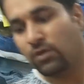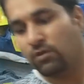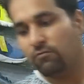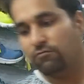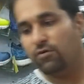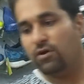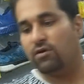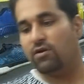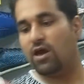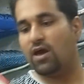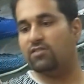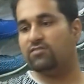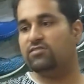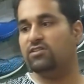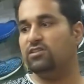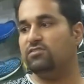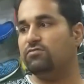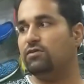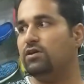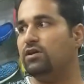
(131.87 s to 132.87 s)
Whereas
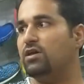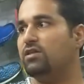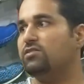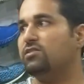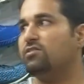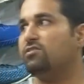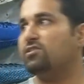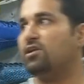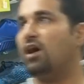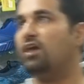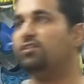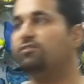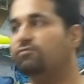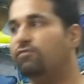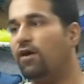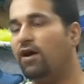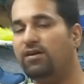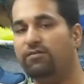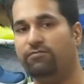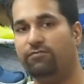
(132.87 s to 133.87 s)
this one is a size
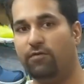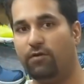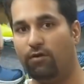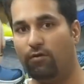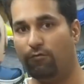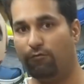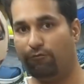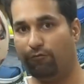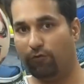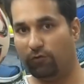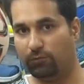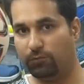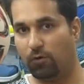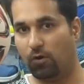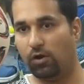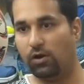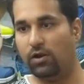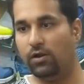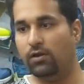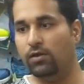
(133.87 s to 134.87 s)
5
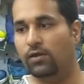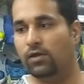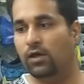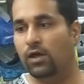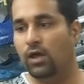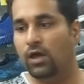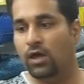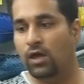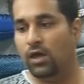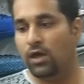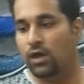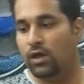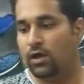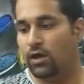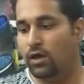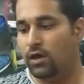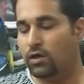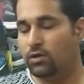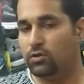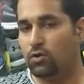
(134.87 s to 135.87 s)
football.
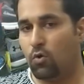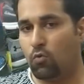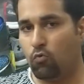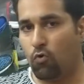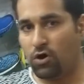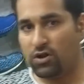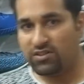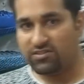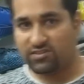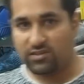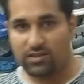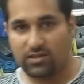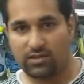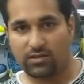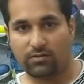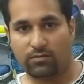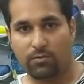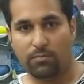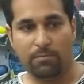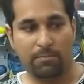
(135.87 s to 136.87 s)
Now what is
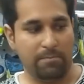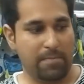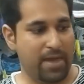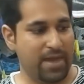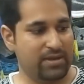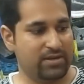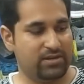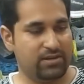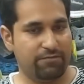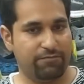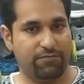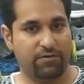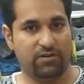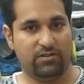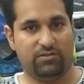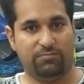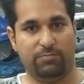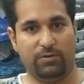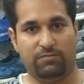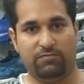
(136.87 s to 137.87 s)
the main
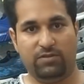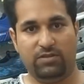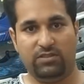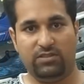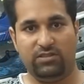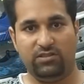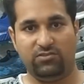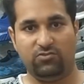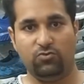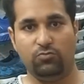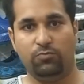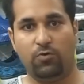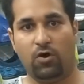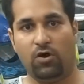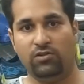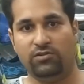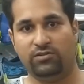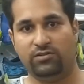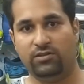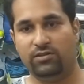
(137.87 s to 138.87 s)
difference between these two
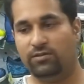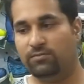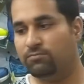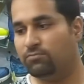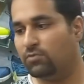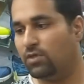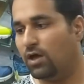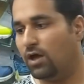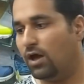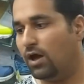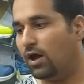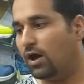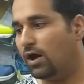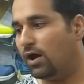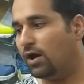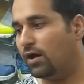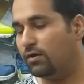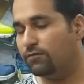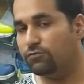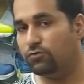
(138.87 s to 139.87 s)
balls?
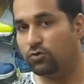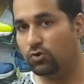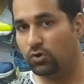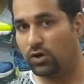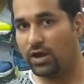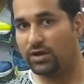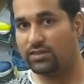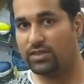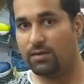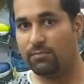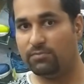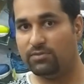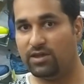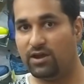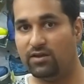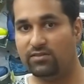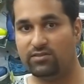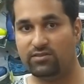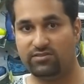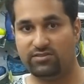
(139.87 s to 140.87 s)
If you look at them, they
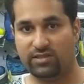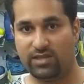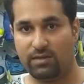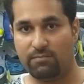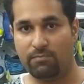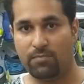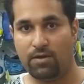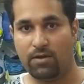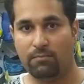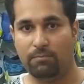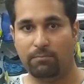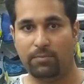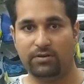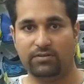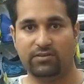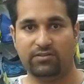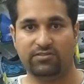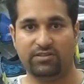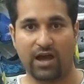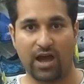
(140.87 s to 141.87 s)
are the same, but
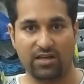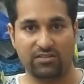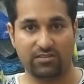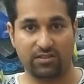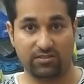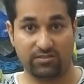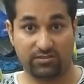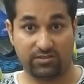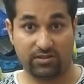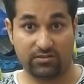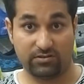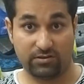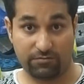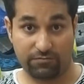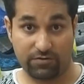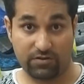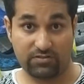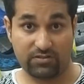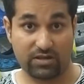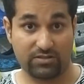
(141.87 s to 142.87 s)
the size is the
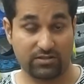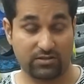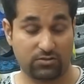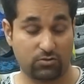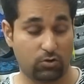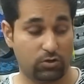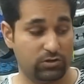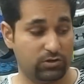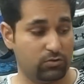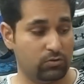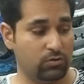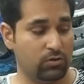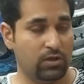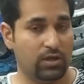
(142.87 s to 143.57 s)
difference as I told you.